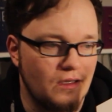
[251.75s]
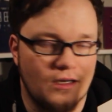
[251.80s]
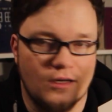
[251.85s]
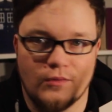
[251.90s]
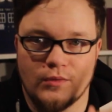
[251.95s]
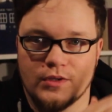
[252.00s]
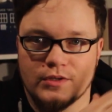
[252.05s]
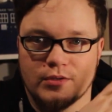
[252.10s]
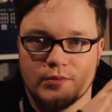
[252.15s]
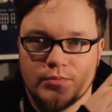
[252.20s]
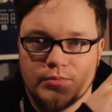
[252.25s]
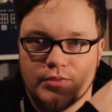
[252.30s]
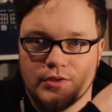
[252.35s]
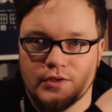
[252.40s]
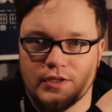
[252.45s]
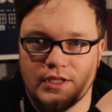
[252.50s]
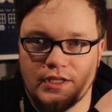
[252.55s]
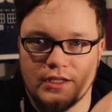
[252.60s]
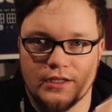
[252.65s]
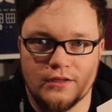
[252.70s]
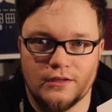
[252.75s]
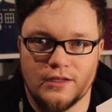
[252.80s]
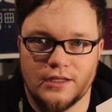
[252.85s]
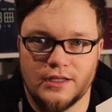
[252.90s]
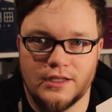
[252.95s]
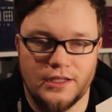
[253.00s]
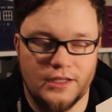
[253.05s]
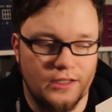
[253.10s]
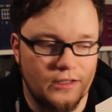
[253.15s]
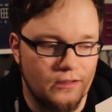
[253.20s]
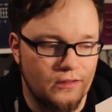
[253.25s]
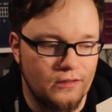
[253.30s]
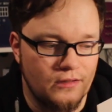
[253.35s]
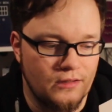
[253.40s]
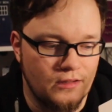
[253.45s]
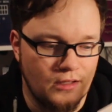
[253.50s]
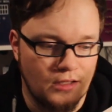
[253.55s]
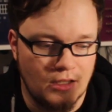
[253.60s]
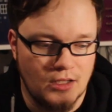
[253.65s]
that I want to put here and here.